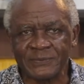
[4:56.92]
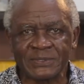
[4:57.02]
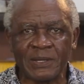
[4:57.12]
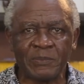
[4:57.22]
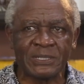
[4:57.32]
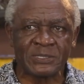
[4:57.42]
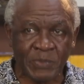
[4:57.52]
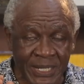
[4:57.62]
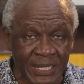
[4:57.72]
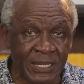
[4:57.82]
if somebody is
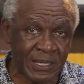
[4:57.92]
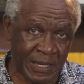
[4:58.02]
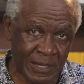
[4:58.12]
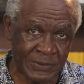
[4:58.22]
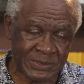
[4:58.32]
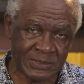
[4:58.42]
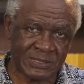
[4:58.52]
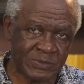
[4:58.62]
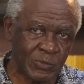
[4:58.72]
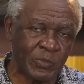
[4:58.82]
building a house, a
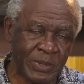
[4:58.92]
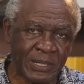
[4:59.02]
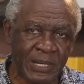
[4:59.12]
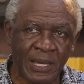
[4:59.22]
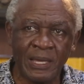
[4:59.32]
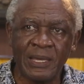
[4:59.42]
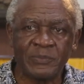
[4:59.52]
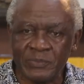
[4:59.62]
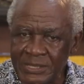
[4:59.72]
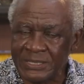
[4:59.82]
small builder,
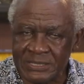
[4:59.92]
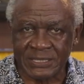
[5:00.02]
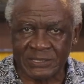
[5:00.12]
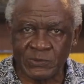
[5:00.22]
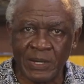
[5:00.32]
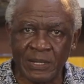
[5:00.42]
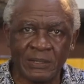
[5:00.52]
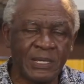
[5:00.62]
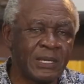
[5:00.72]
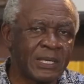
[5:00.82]
building just one,
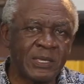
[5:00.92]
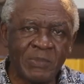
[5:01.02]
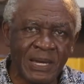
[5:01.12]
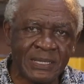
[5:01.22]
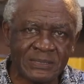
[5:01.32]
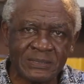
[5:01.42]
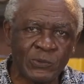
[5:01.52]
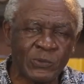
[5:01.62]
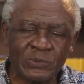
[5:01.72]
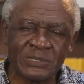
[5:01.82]
he buys
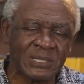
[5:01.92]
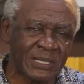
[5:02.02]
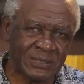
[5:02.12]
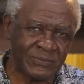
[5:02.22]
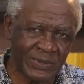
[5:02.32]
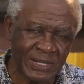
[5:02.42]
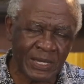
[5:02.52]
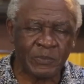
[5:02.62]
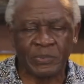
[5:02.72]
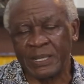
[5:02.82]
goods at a very
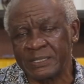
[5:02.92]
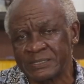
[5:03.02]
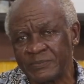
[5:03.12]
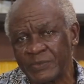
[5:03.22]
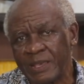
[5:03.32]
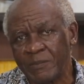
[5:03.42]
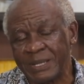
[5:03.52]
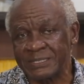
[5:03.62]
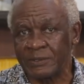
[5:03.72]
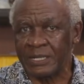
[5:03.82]
high price.
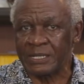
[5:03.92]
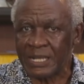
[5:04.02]
But a